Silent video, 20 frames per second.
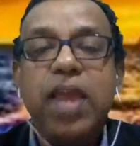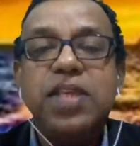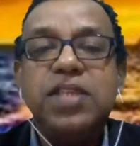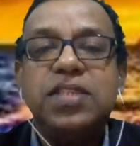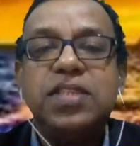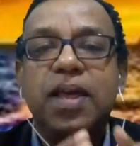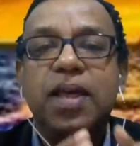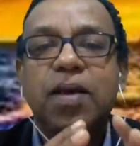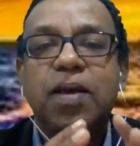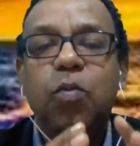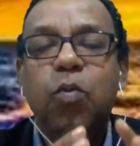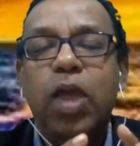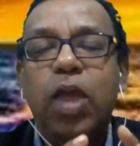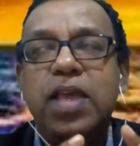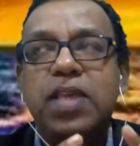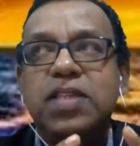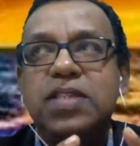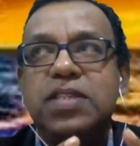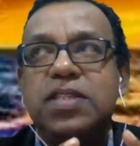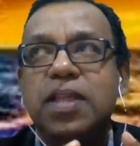is the where
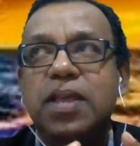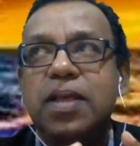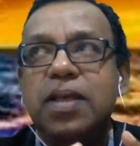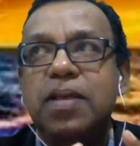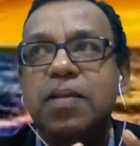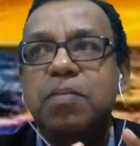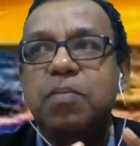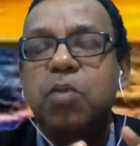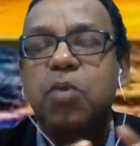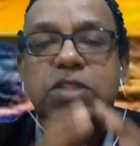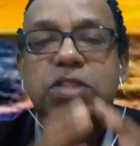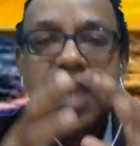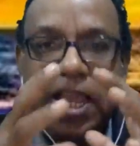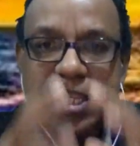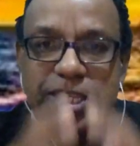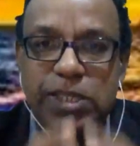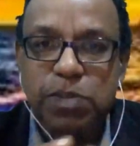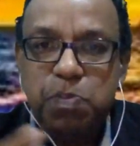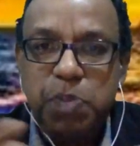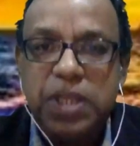is the most
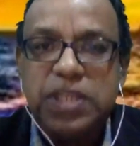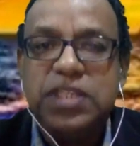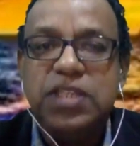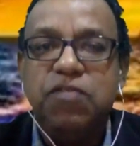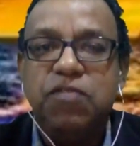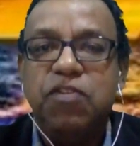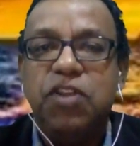expensive